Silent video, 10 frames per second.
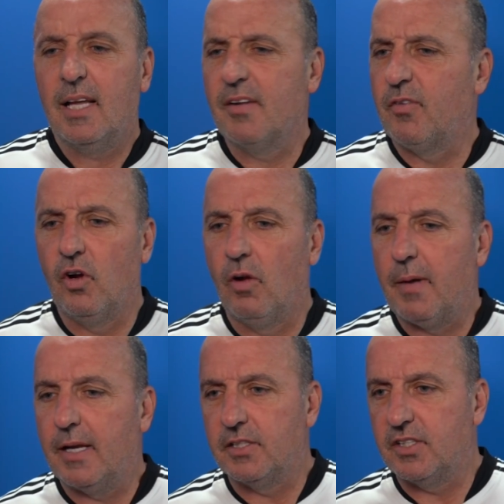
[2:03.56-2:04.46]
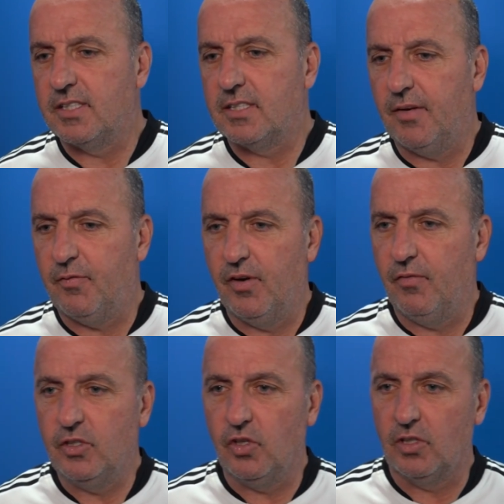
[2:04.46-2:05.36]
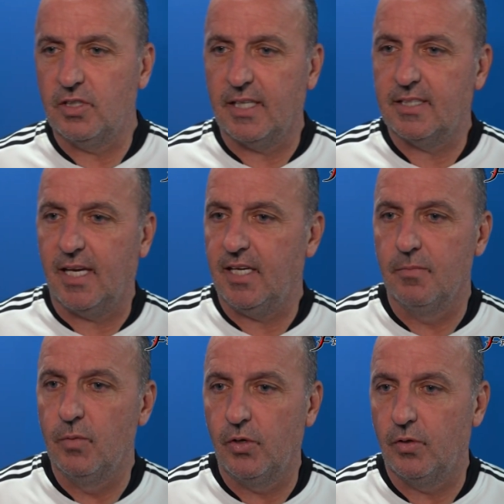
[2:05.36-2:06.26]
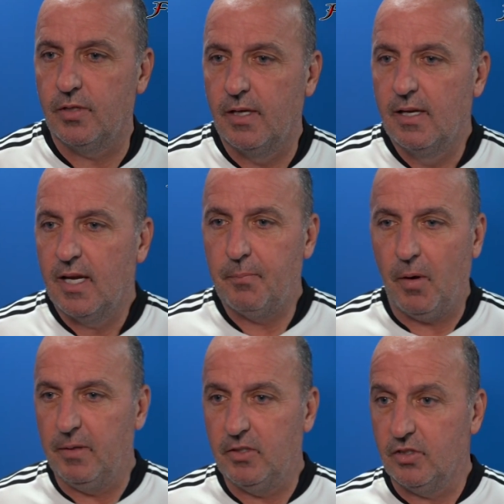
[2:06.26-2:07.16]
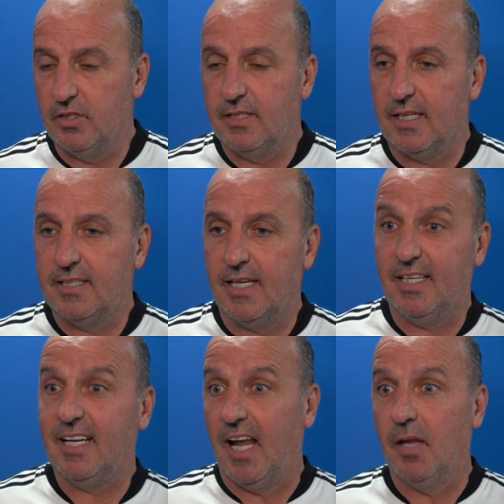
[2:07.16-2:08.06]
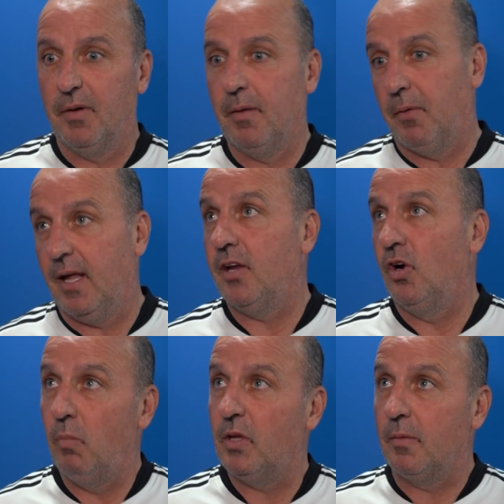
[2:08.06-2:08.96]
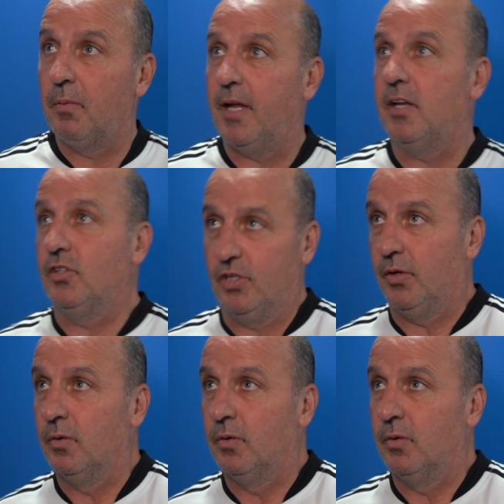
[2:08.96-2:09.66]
I think for all managers, it's different. Results dictate your mood. It probably doesn't dictate the calibre of player or what the player will do.